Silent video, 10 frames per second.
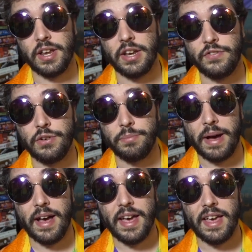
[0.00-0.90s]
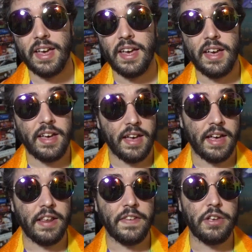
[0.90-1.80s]
And if you buy
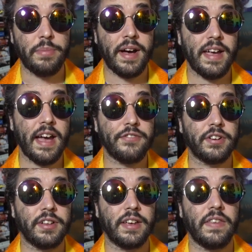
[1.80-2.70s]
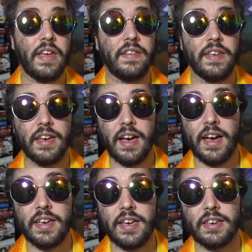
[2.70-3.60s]
anything you buy after clicking that link,
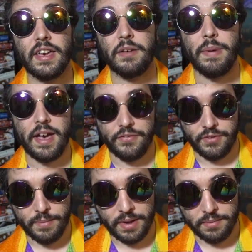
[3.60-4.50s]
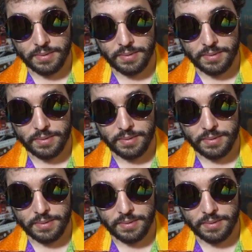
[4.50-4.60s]
I get kickback from it,